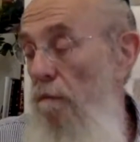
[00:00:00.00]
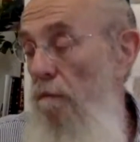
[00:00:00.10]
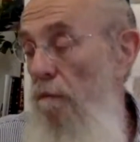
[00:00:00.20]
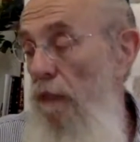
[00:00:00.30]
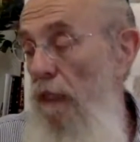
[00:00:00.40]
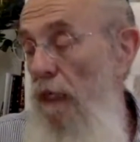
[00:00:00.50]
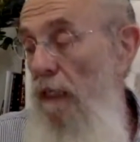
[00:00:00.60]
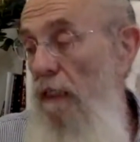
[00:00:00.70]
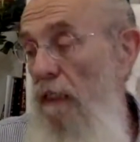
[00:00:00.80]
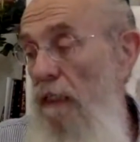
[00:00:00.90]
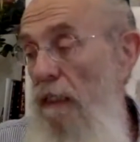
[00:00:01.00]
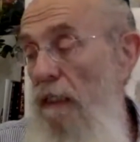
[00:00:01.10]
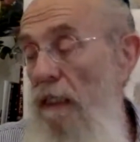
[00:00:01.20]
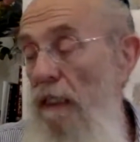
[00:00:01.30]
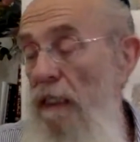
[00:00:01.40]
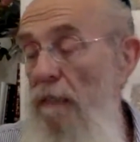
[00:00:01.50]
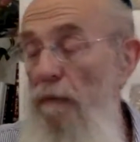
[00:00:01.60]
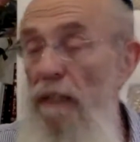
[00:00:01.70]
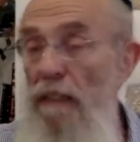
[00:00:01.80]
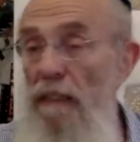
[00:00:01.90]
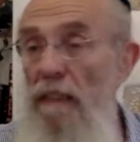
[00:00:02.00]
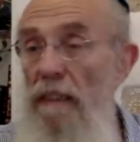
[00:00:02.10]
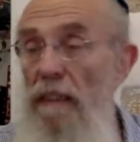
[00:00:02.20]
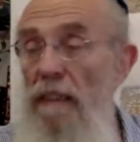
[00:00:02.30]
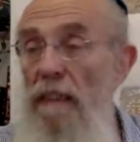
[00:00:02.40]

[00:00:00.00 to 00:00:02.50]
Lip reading: Because in his presence,